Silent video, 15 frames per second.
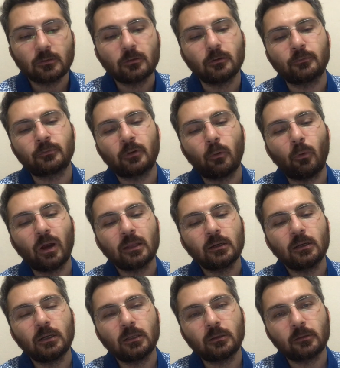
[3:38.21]
of
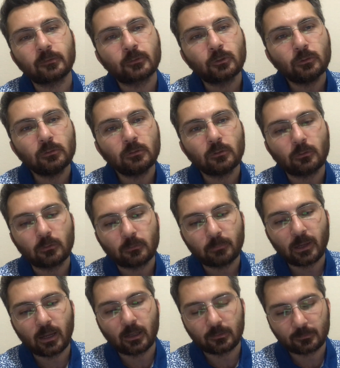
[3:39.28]
whether it is good or
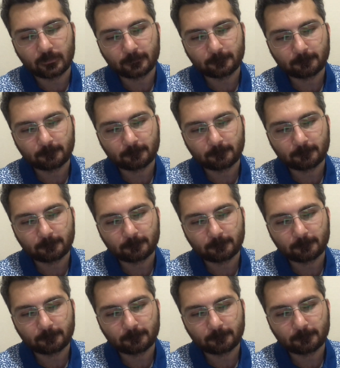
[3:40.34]
bad.